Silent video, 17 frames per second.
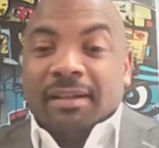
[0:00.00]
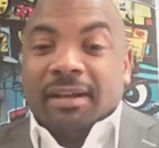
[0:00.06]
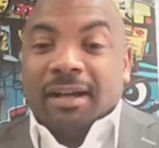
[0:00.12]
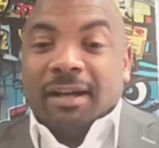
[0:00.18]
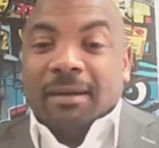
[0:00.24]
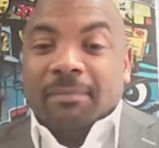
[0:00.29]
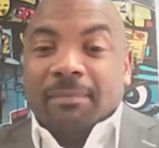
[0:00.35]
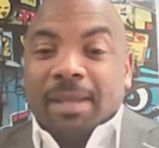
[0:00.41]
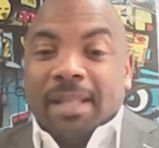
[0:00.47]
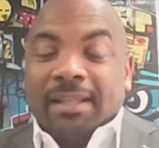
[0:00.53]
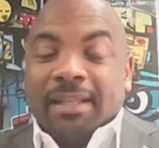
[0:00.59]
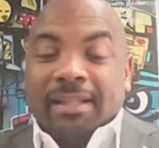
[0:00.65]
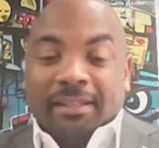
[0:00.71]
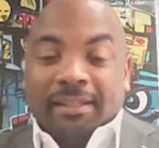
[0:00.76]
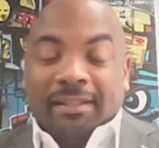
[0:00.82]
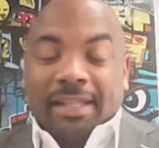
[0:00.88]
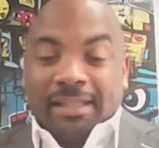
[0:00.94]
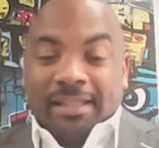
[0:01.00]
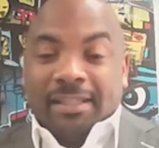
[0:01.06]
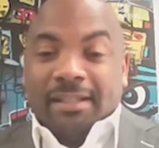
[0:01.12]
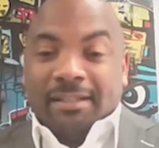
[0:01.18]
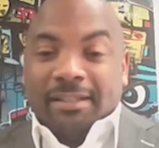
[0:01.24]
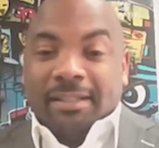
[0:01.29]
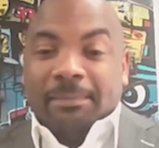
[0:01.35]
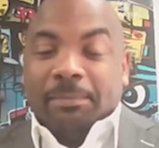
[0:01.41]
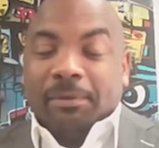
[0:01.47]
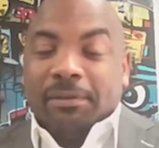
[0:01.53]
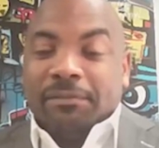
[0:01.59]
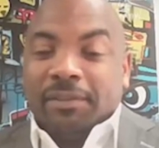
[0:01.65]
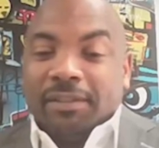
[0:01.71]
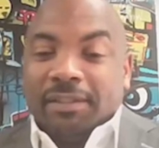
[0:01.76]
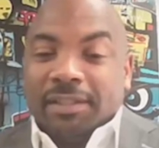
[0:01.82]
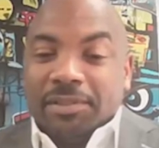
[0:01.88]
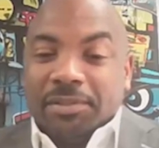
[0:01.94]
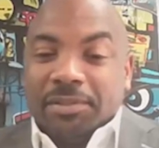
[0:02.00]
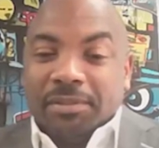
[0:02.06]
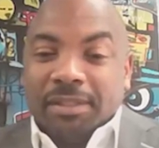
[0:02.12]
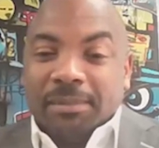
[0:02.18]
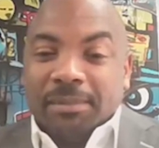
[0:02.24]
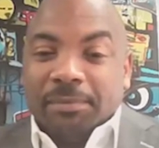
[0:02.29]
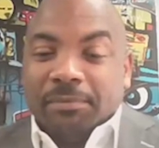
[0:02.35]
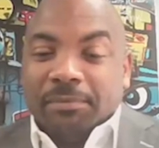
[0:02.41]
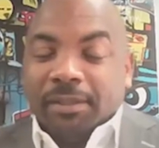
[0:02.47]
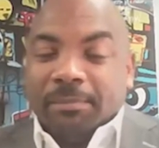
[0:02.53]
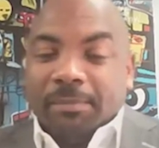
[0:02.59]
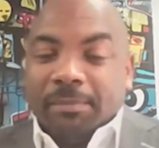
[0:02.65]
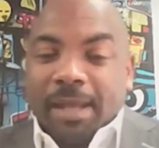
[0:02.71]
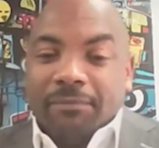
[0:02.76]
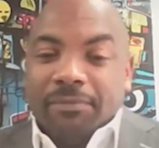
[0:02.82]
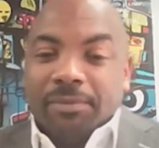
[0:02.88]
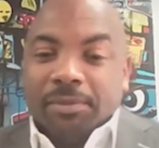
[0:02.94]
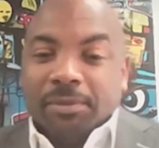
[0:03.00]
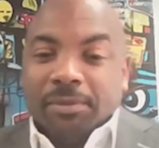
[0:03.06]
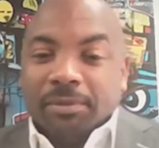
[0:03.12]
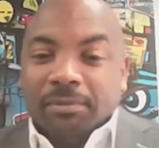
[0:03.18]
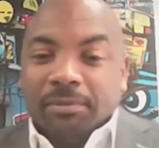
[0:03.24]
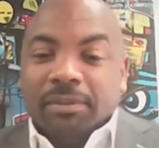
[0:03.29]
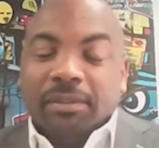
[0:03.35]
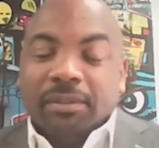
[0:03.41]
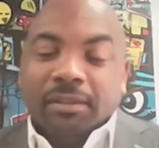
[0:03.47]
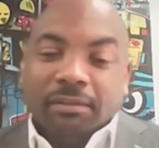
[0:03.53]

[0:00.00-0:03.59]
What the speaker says: And in that debriefing that you did with them after,